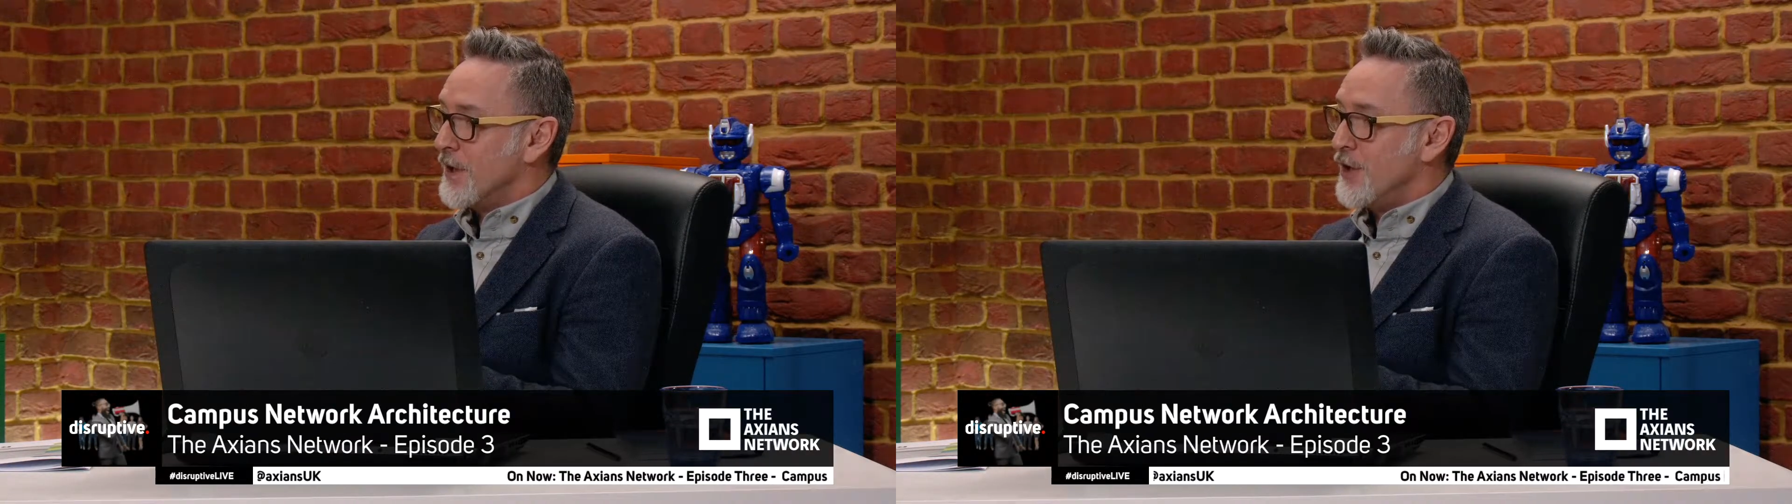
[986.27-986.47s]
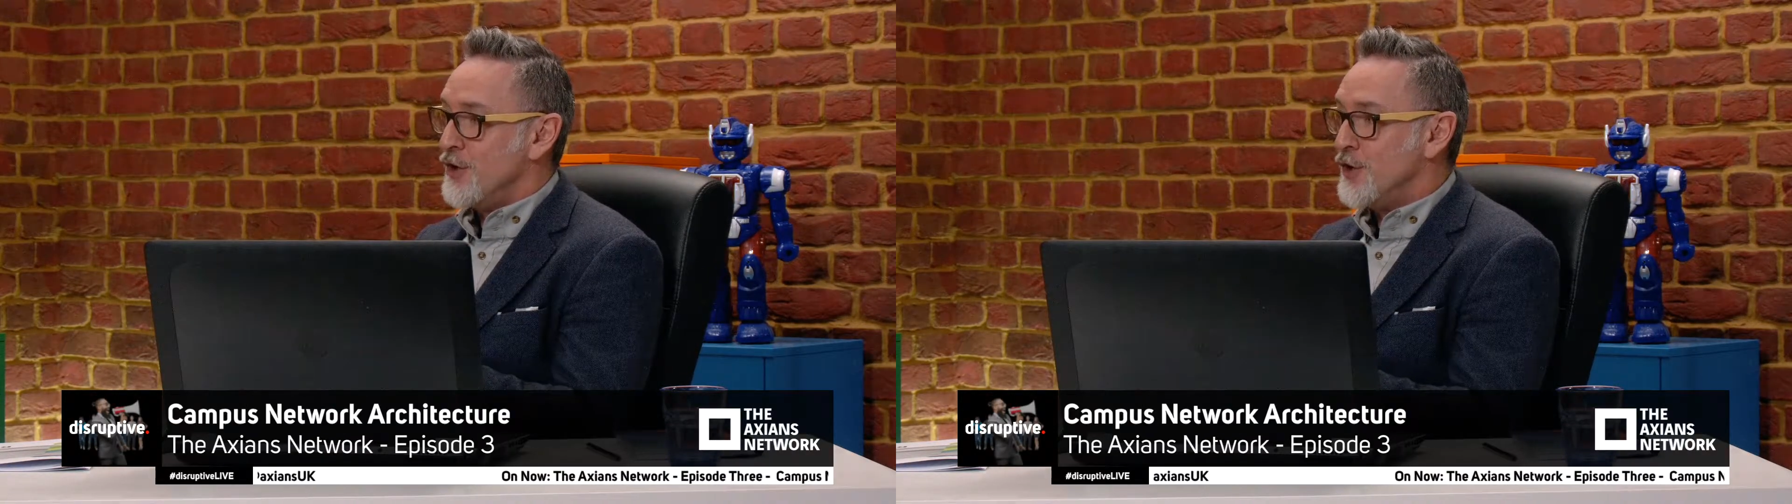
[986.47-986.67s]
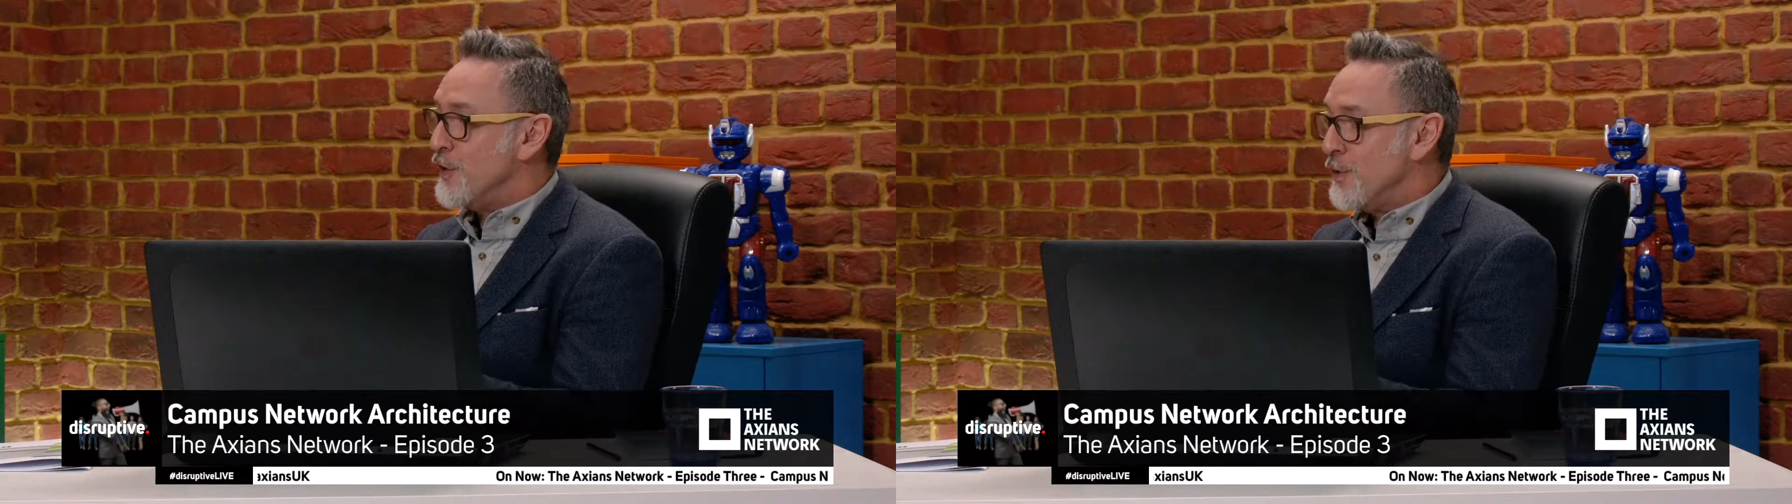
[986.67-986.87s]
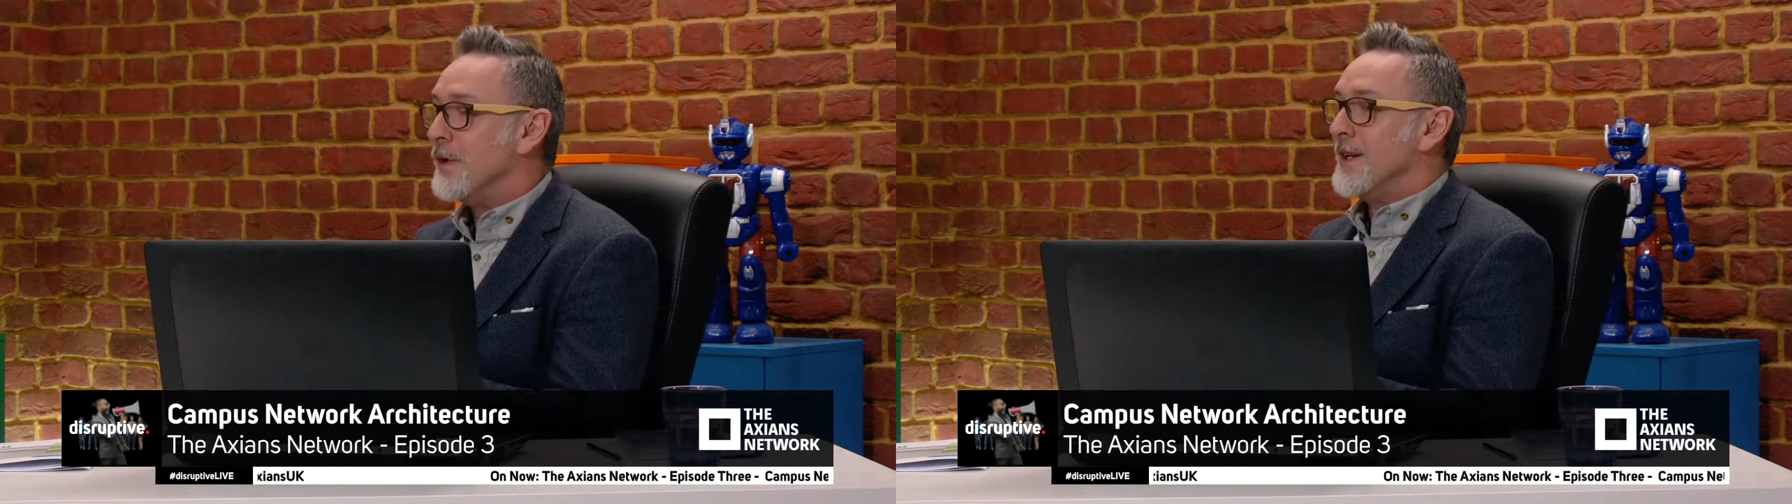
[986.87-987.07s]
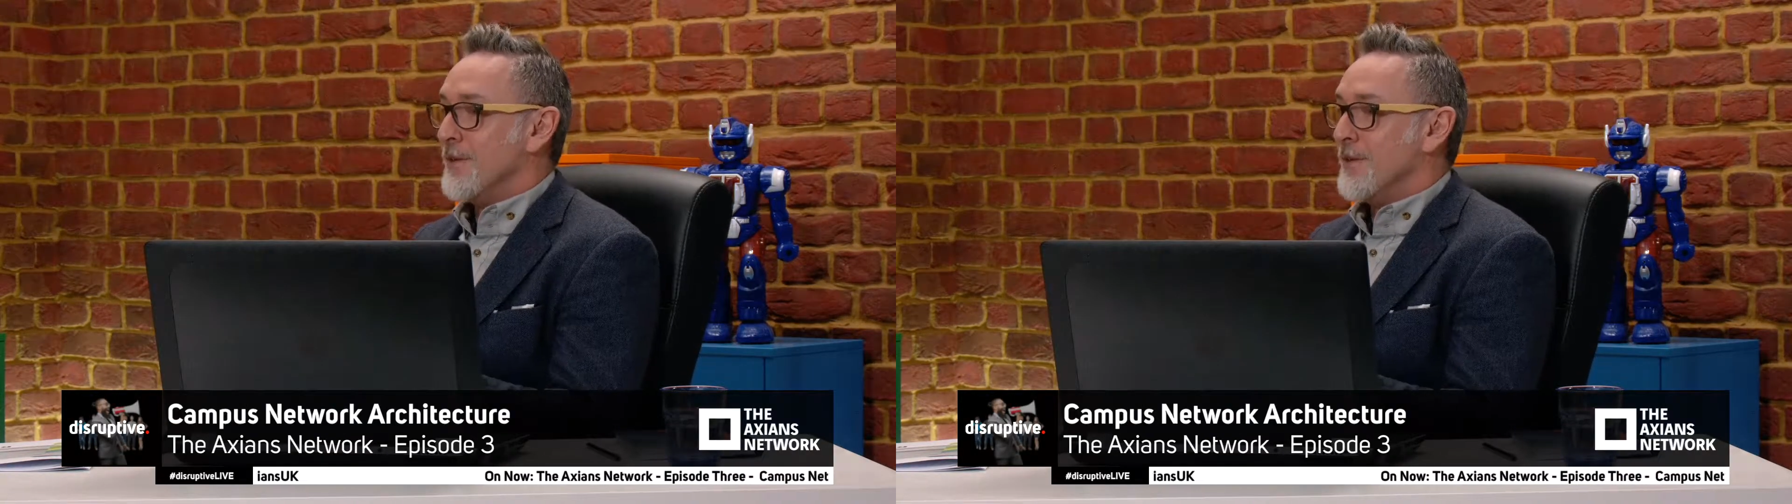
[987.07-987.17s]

new